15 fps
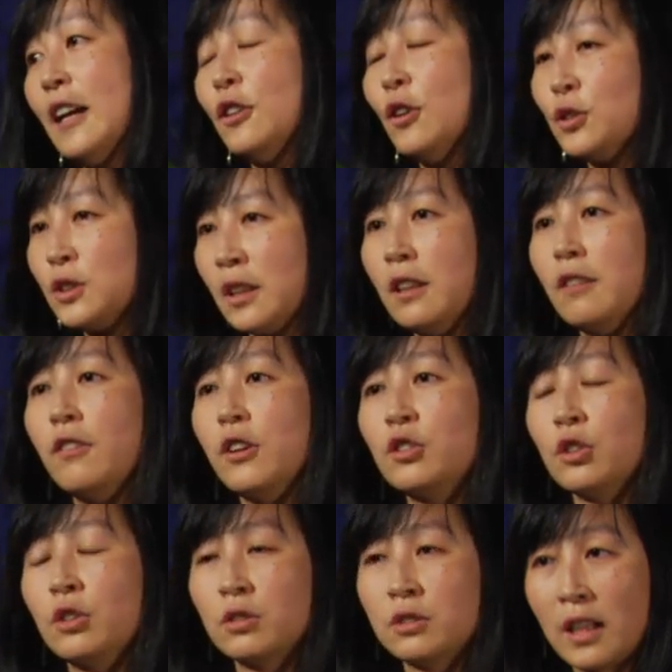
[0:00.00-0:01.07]
those
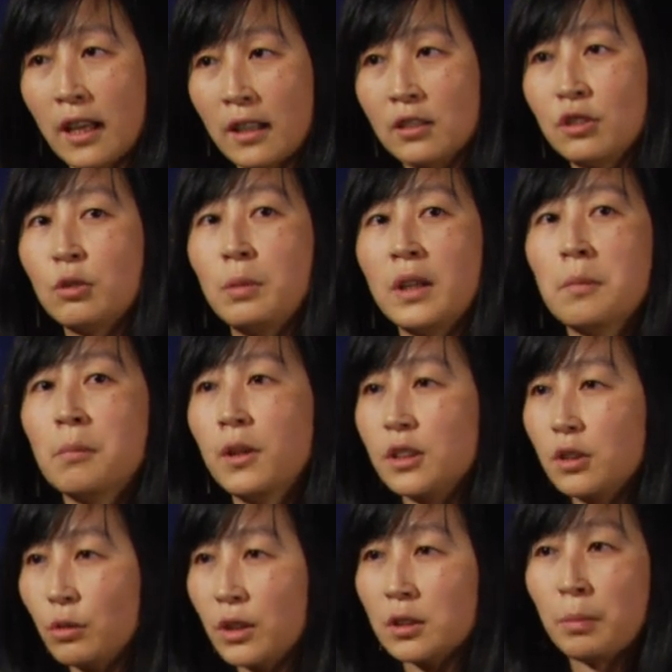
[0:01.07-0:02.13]
individuals tend to be
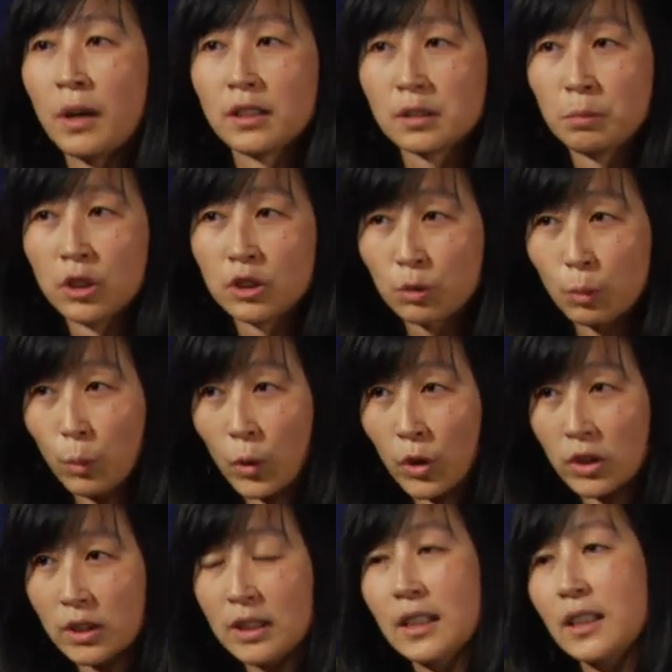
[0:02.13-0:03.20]
much
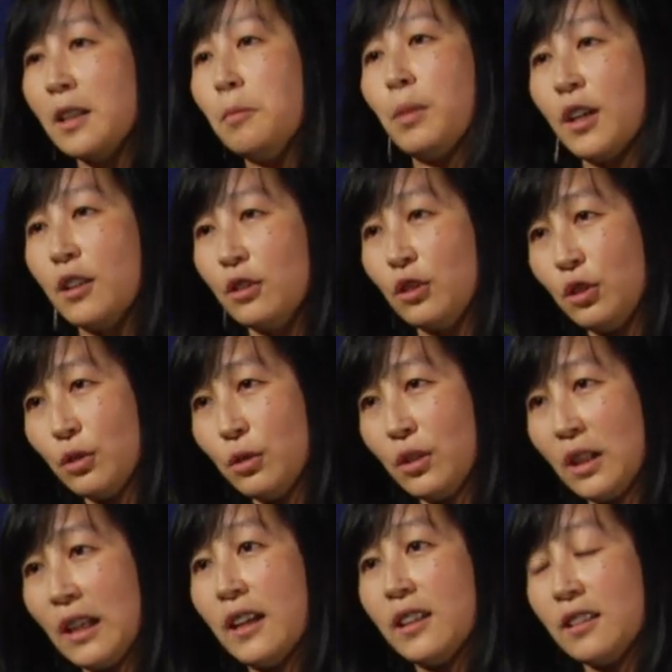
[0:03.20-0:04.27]
worse compared to
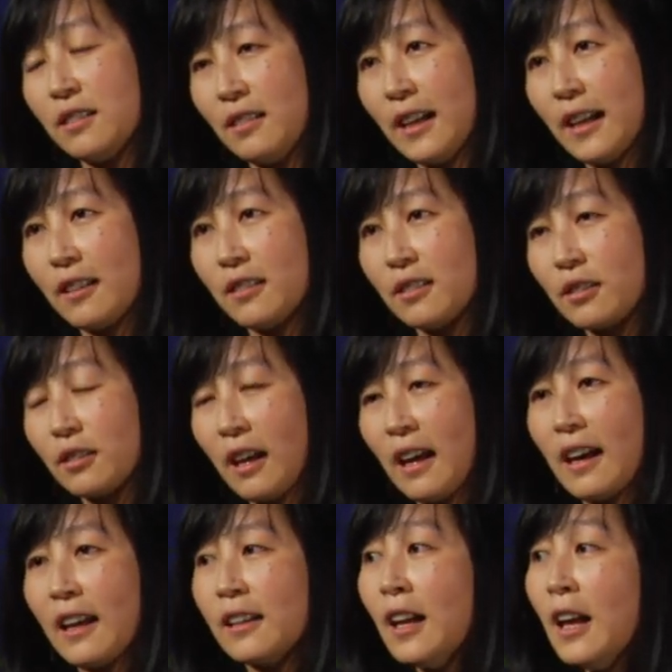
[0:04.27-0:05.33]
the other letter
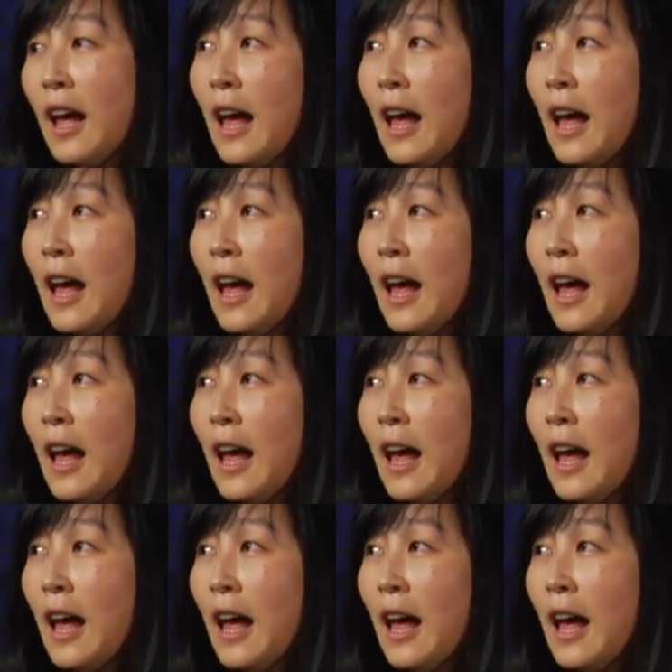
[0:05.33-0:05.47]
had.